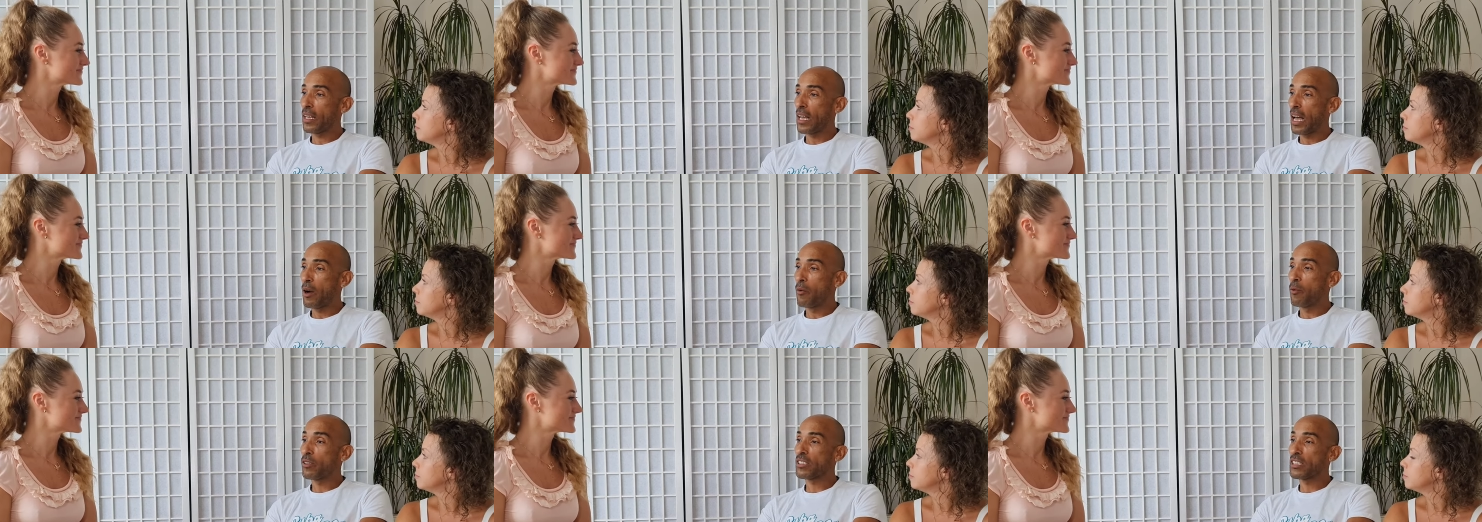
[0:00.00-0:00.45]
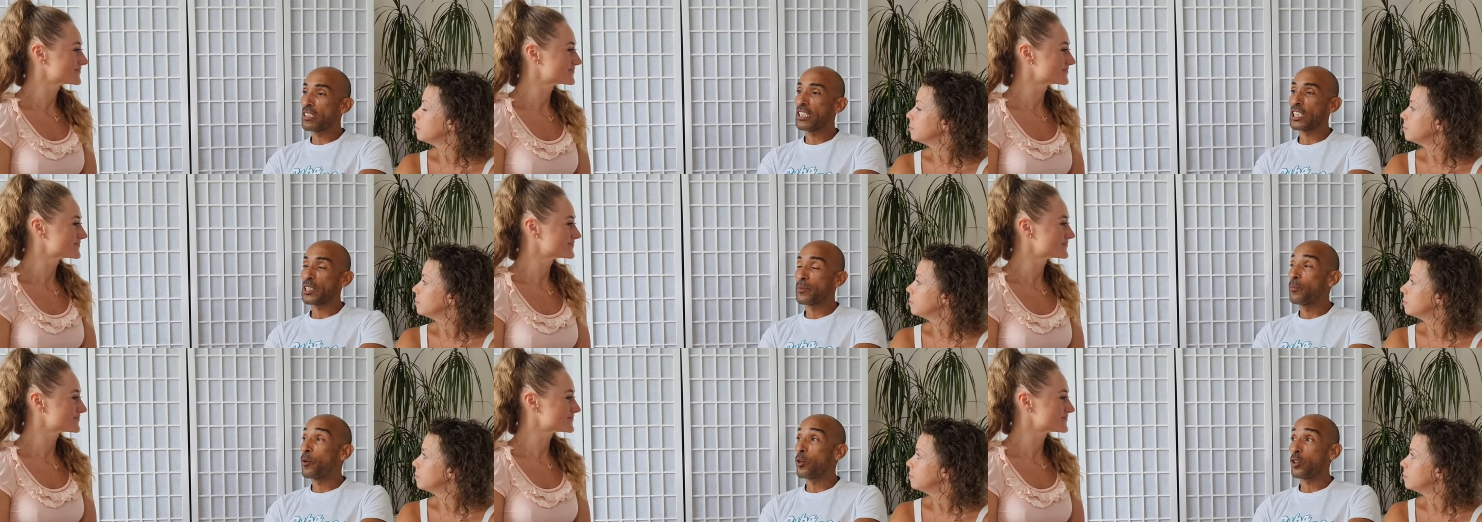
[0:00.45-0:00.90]
Speaker 1: I was in
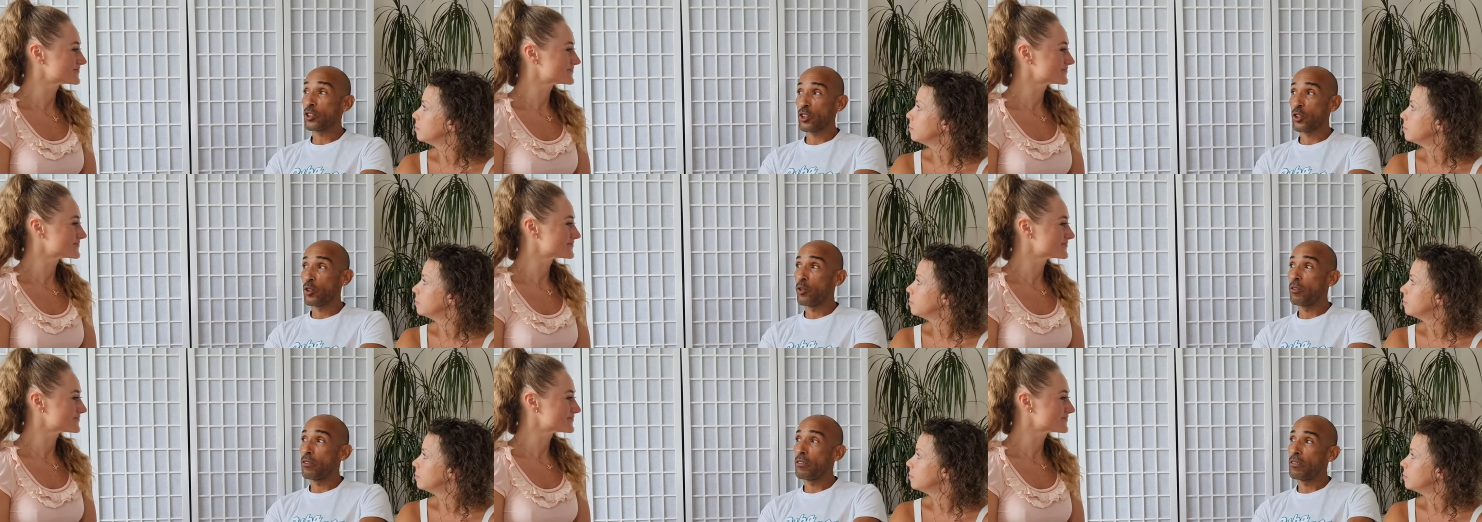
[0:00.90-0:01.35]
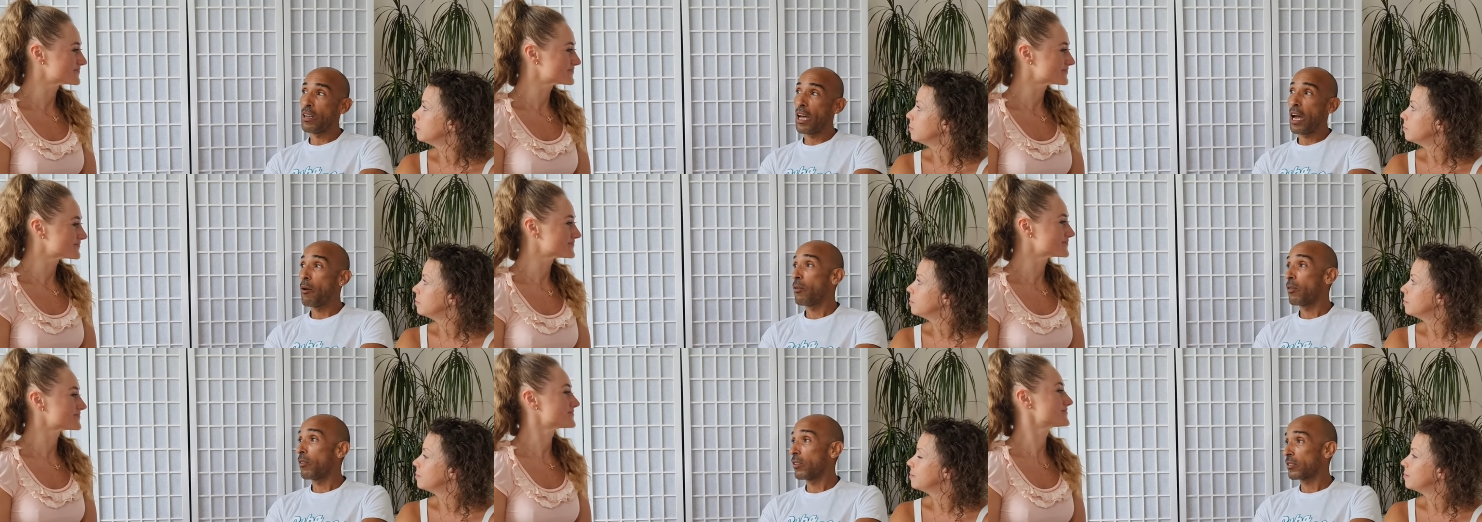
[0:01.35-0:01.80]
the sports school.
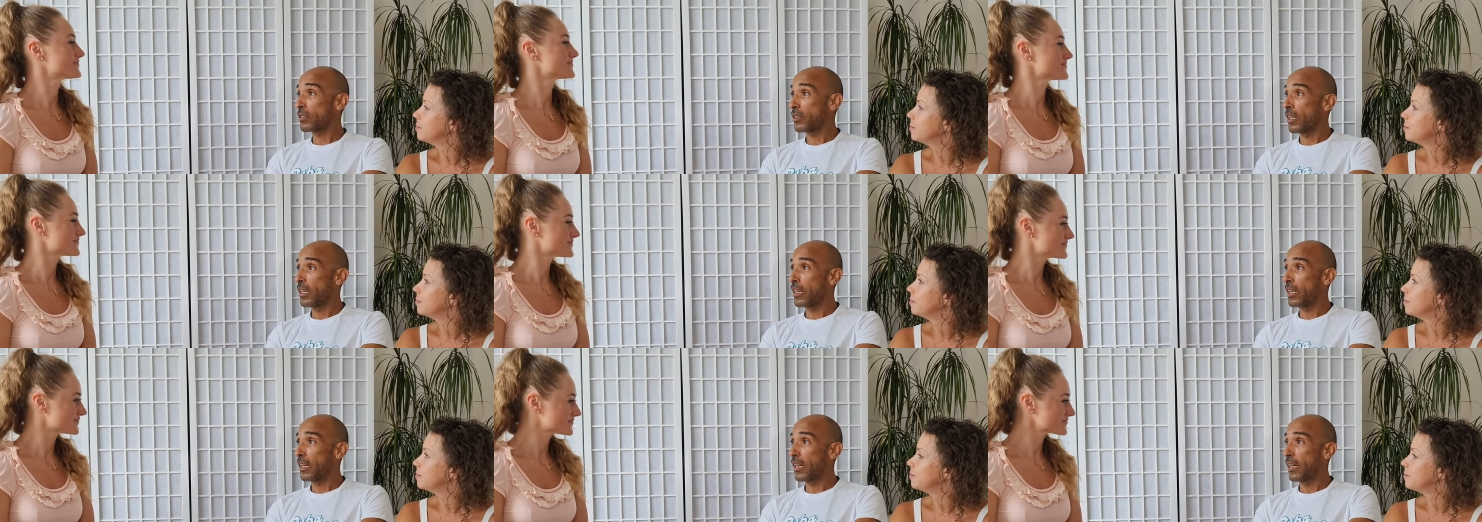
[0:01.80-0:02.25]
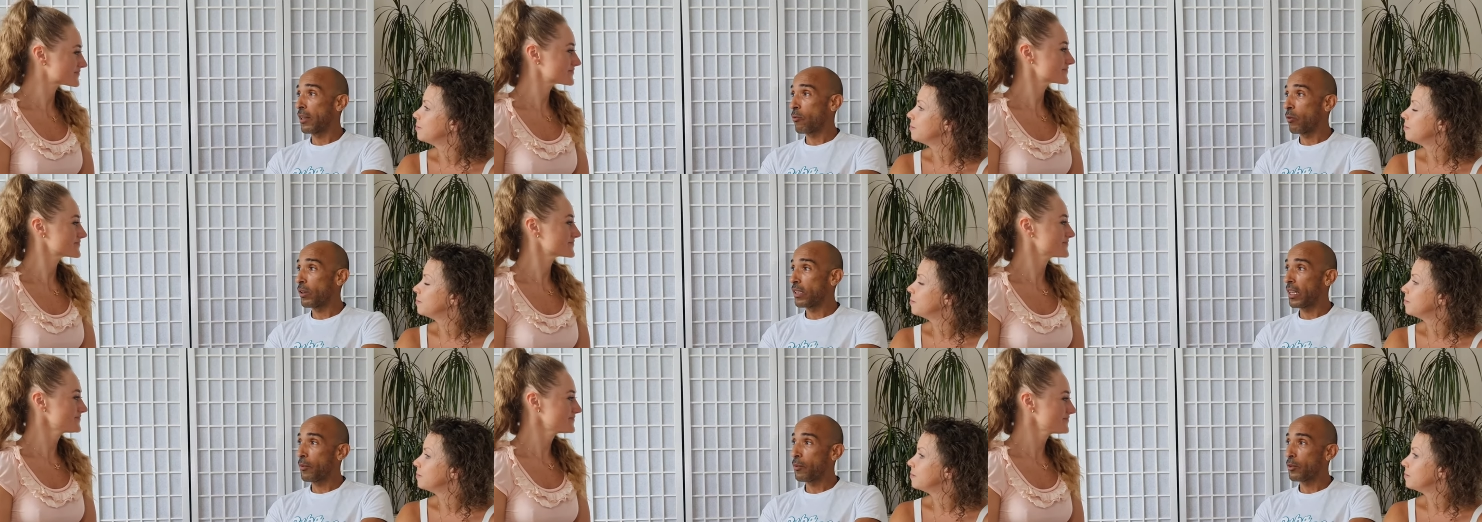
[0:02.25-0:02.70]
I was,
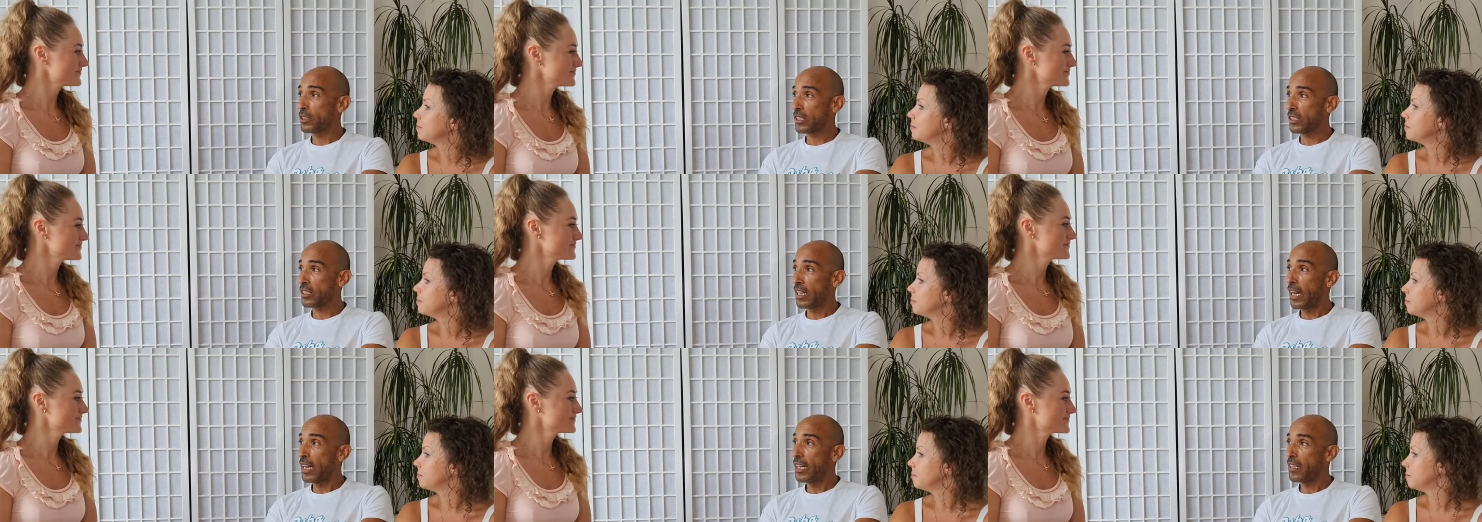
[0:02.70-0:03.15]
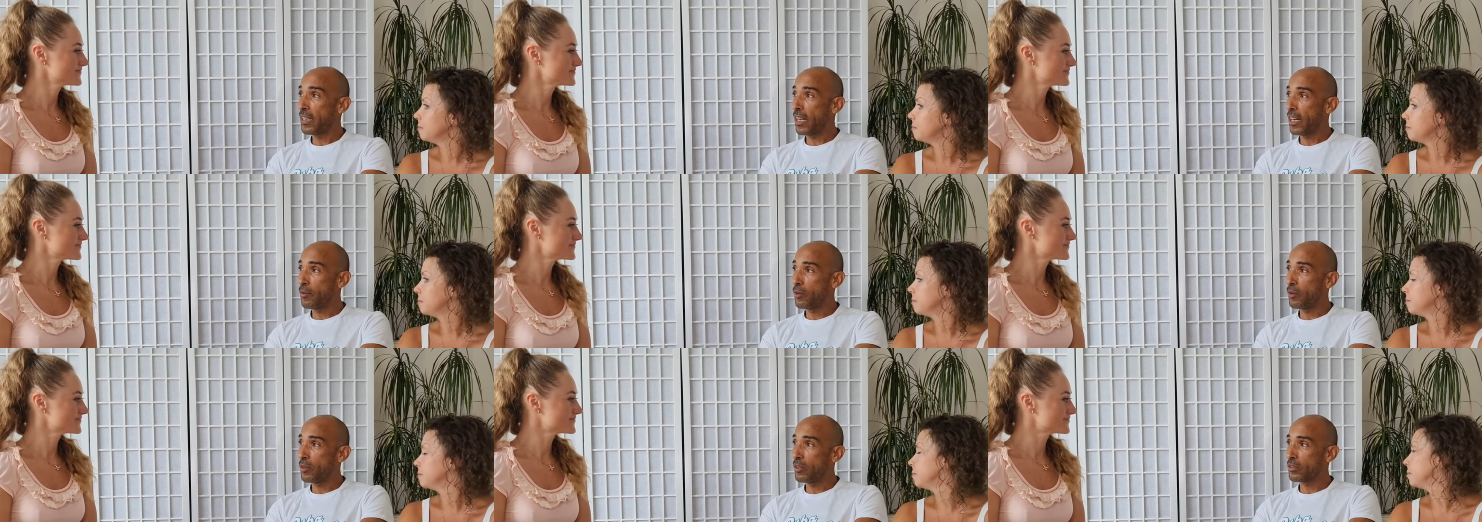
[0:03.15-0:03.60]
when I was a child,
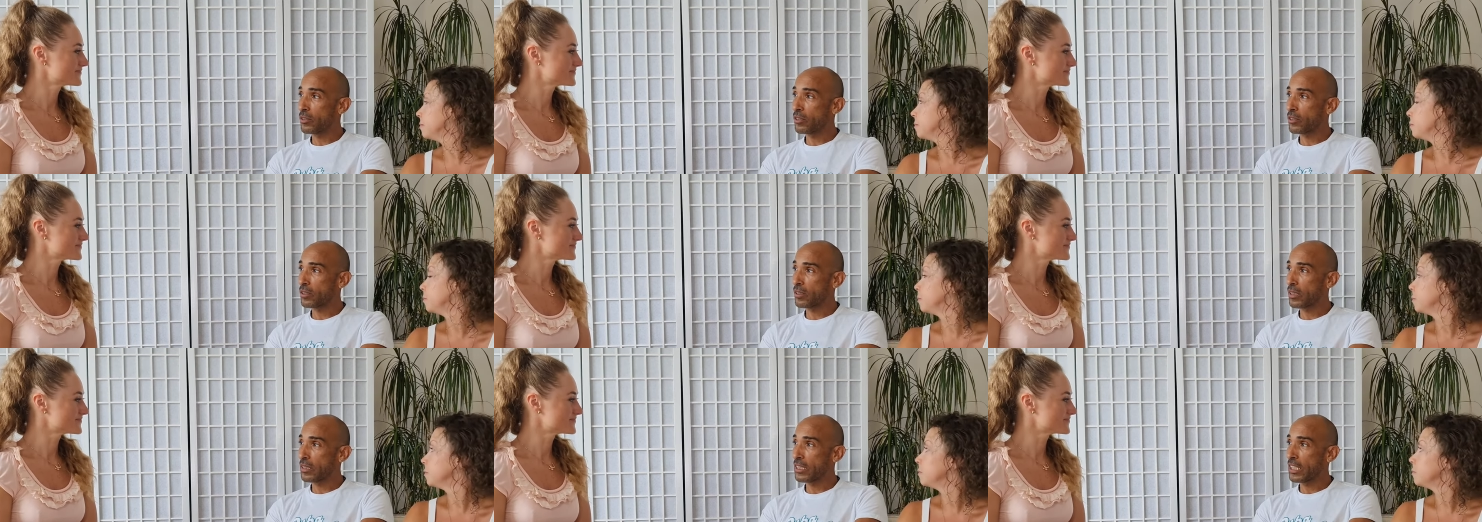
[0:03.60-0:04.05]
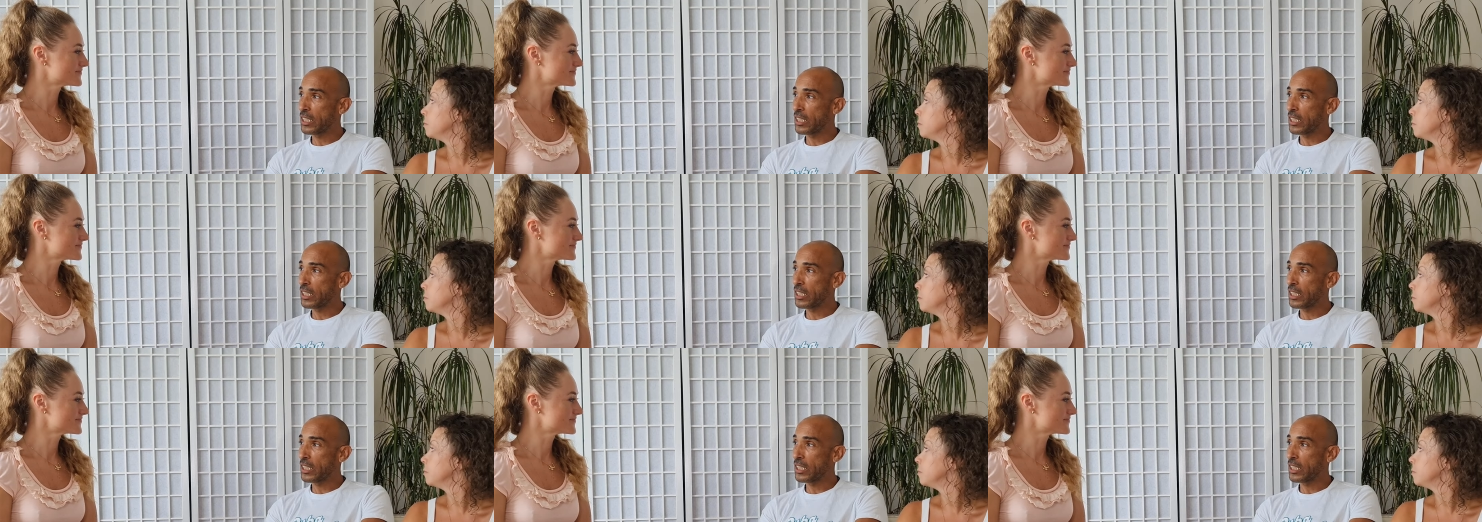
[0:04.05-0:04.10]
I was in